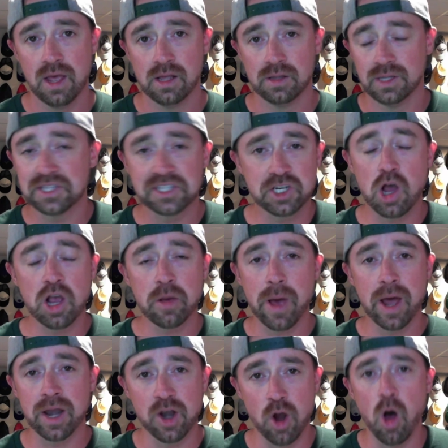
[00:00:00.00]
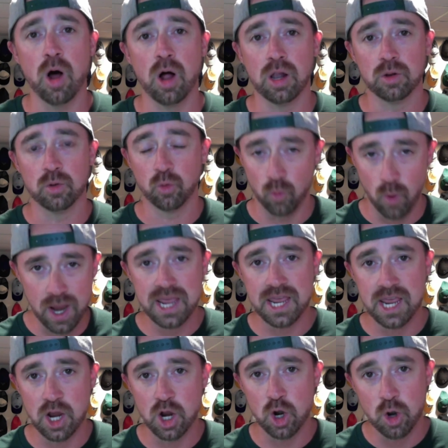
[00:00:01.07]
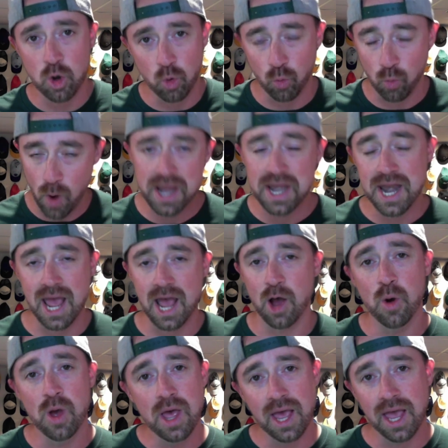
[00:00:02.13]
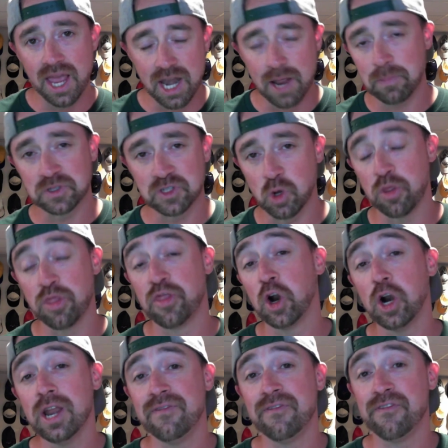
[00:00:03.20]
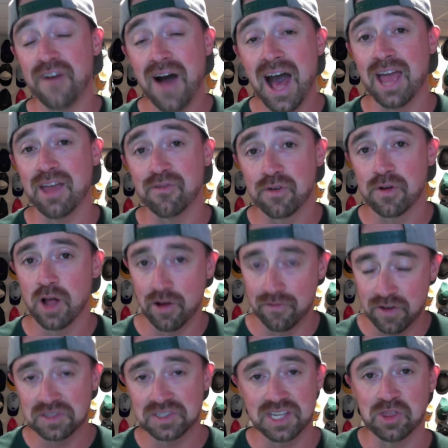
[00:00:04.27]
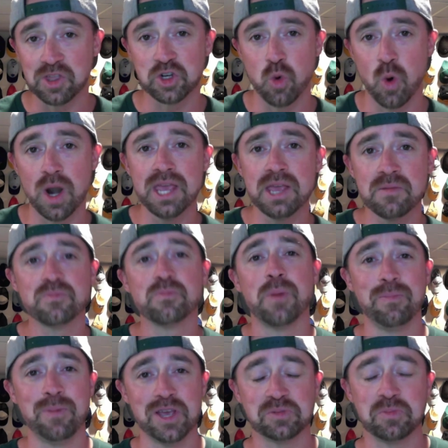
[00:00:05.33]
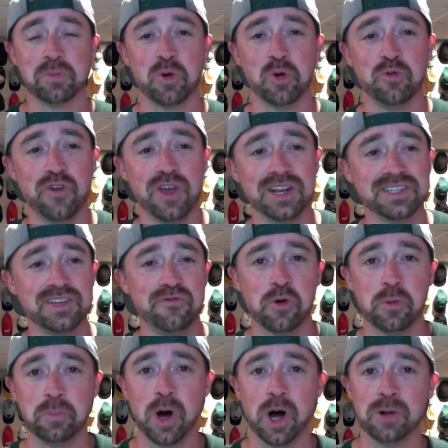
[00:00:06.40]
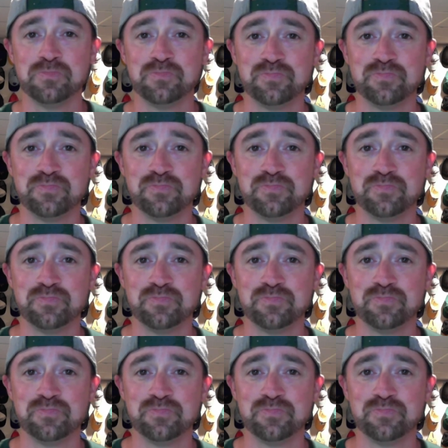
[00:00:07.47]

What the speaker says: Let's talk about it all right here, right now, in episode 35 of Inside the 20 by Basement Brewed Fantasy Football.